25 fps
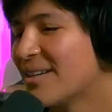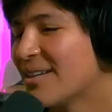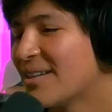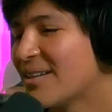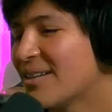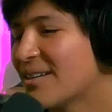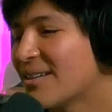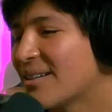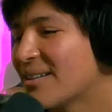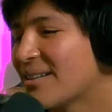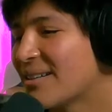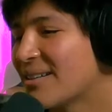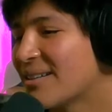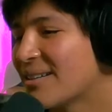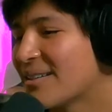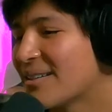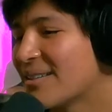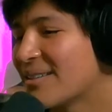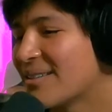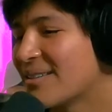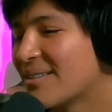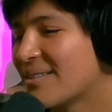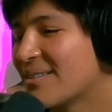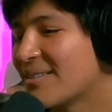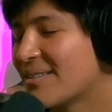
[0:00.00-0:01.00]
I
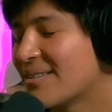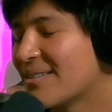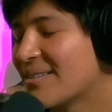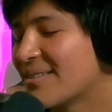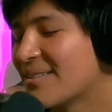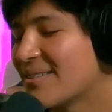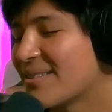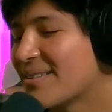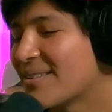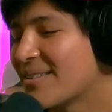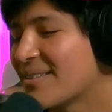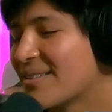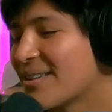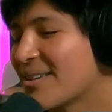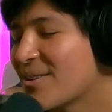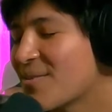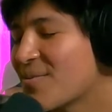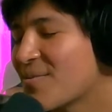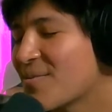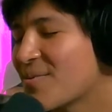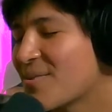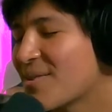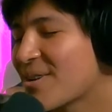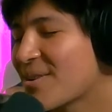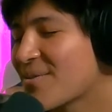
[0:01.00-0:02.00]

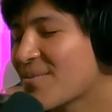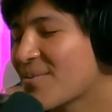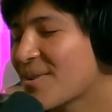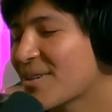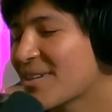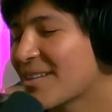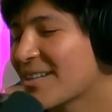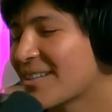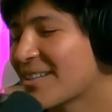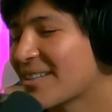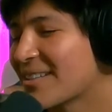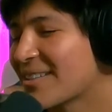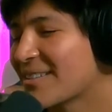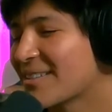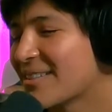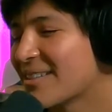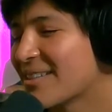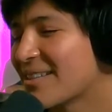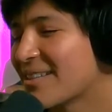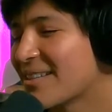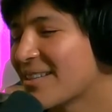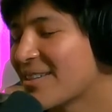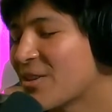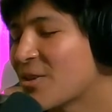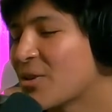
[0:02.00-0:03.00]
recognize
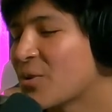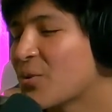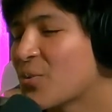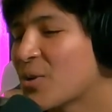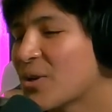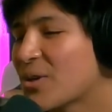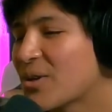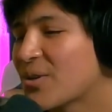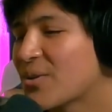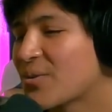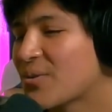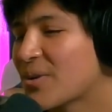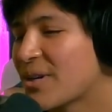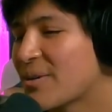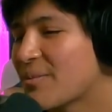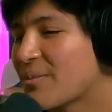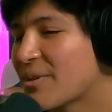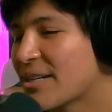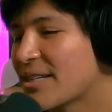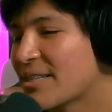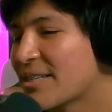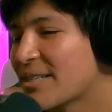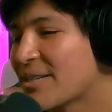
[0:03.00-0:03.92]
that the one on your right bicep.